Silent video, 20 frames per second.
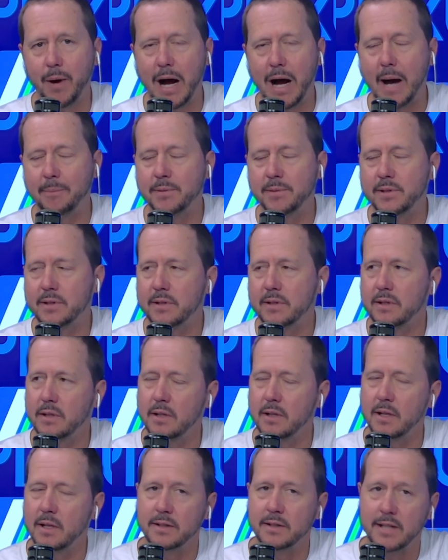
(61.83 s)
of the pops
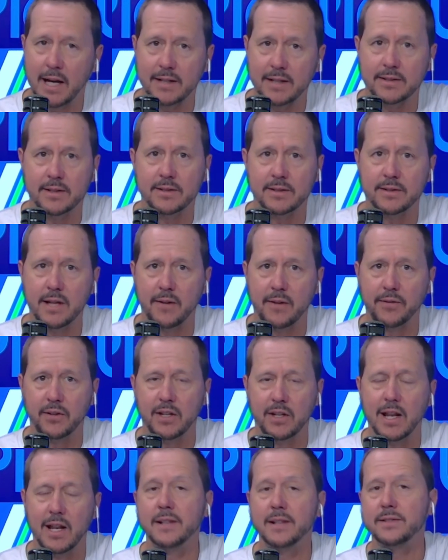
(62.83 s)
in Texas,
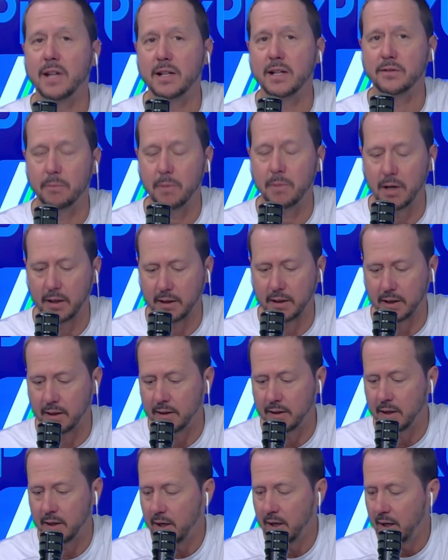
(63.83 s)
definitely the United States of
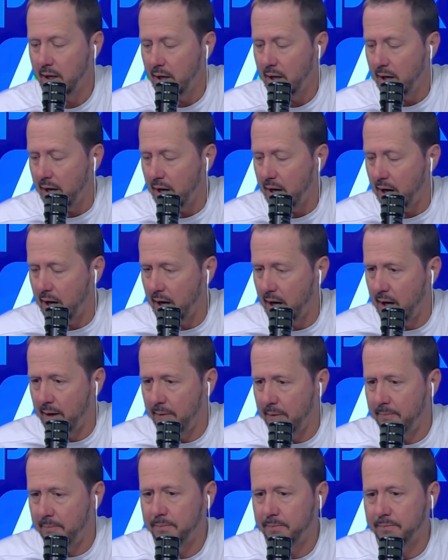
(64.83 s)
America.
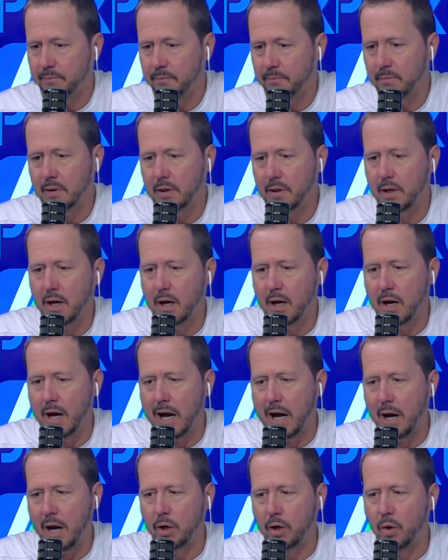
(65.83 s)

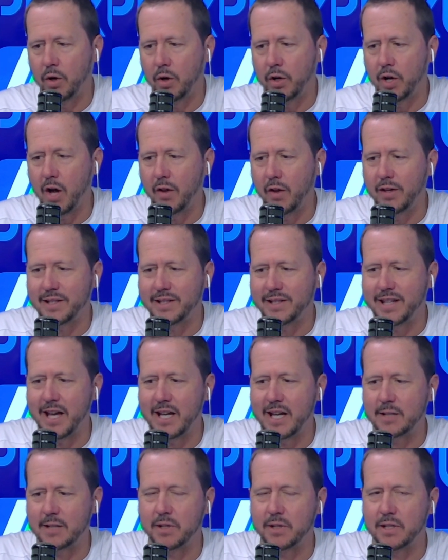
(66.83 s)
I'll go into all these
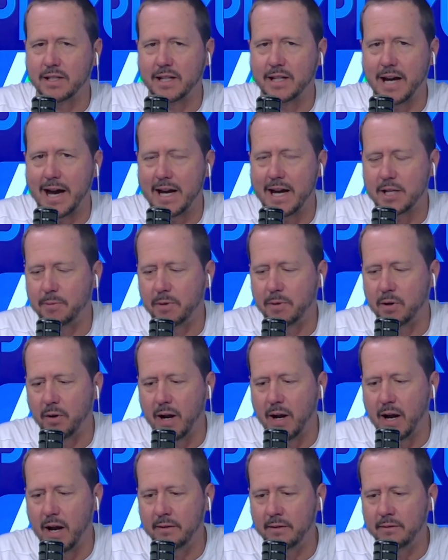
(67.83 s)
things, but this guy has been
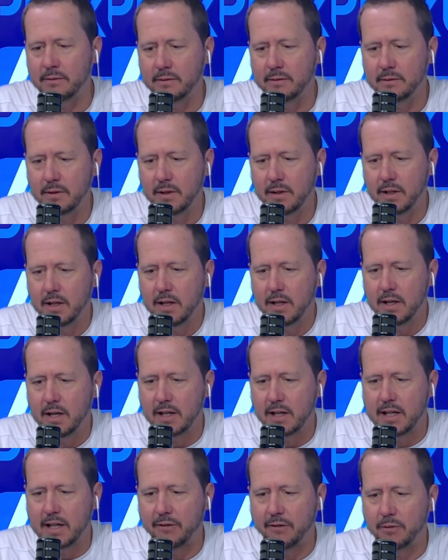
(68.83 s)
around.
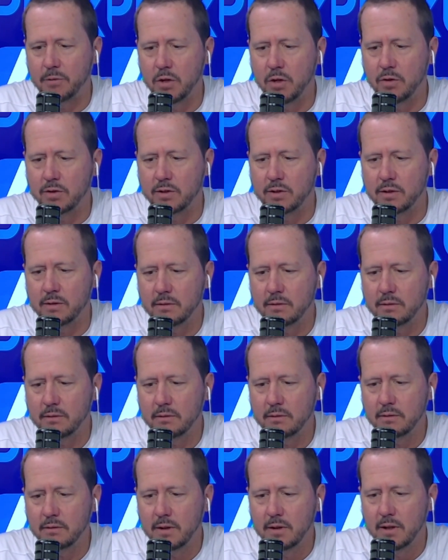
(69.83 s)
He came from Houston,
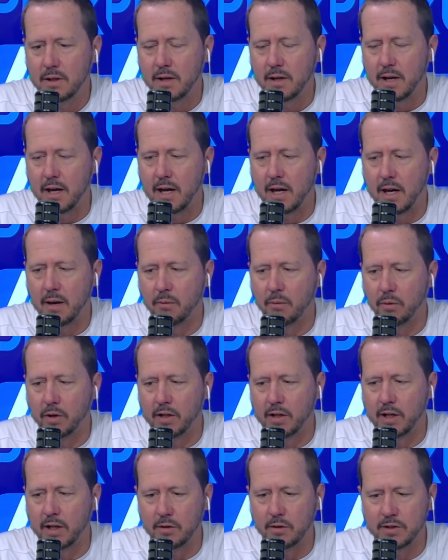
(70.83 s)
and
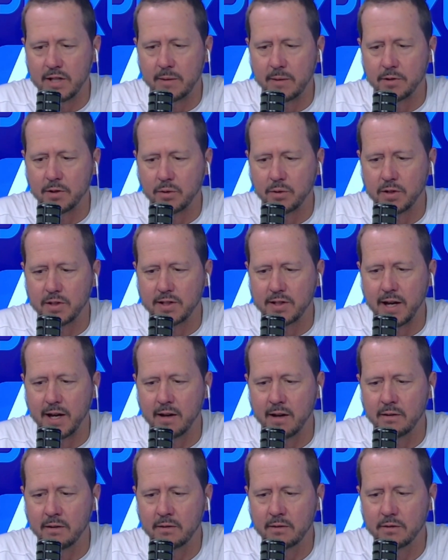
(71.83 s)
his name is Chris
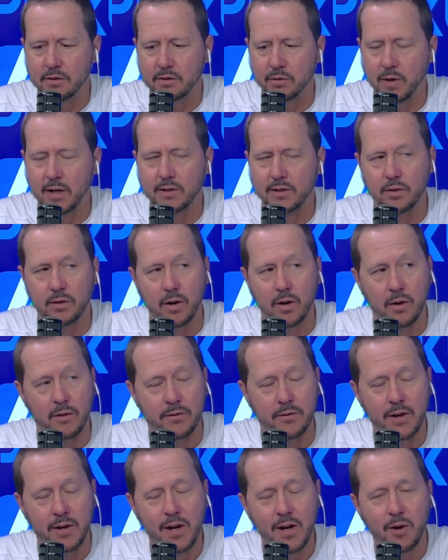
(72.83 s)
Gale, Director
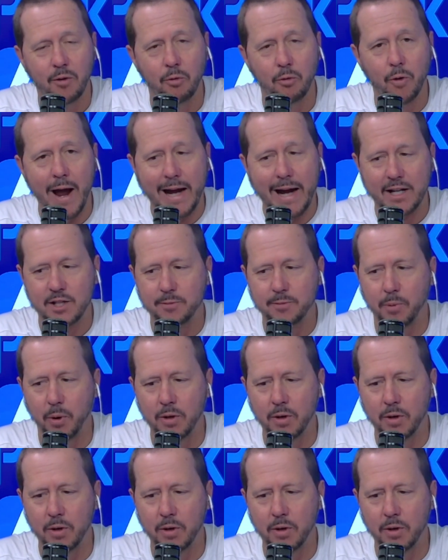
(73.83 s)
of Racquet